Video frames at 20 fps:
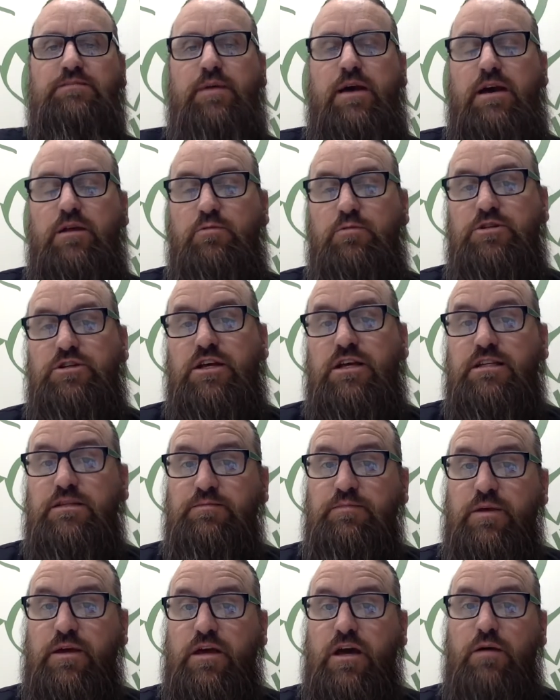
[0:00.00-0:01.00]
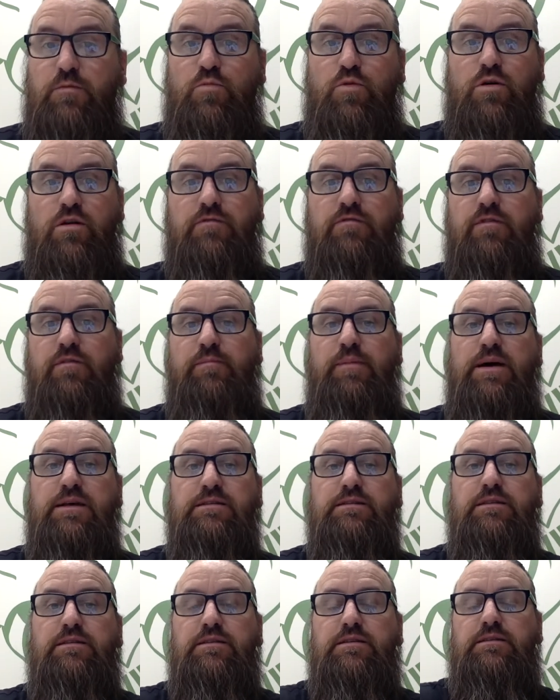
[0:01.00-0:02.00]
band, which has become one of the
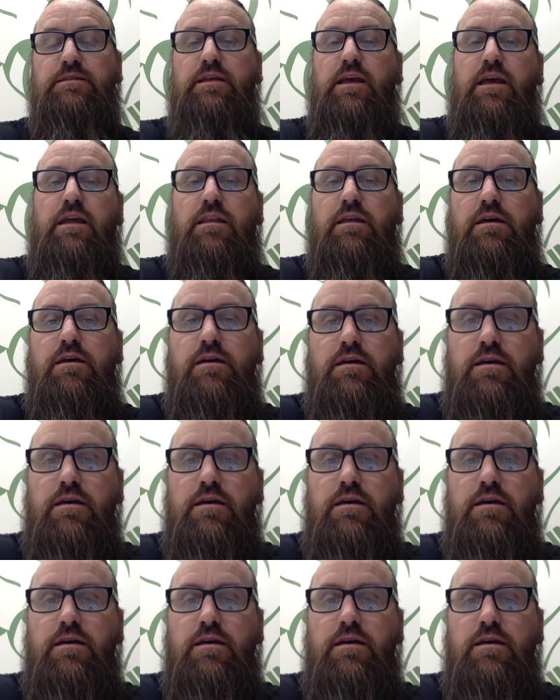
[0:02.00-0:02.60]
best in the state.